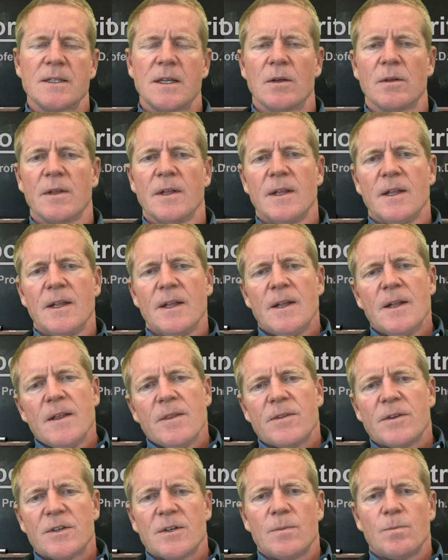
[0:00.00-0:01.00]
Now,
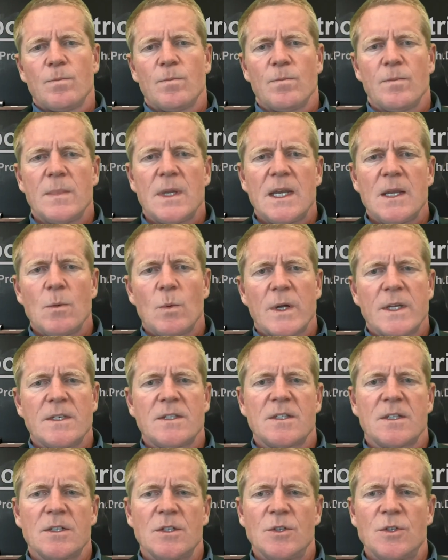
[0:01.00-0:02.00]
there are many
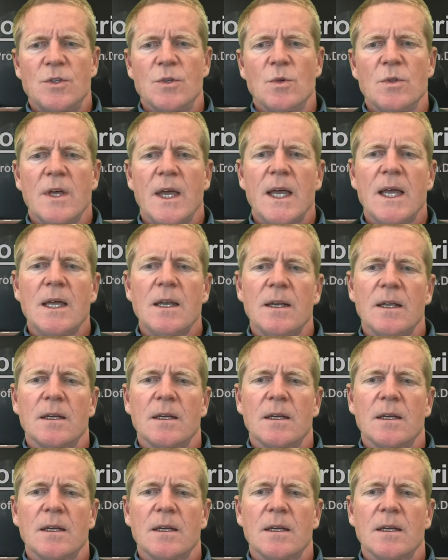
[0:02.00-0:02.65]
ways to do that,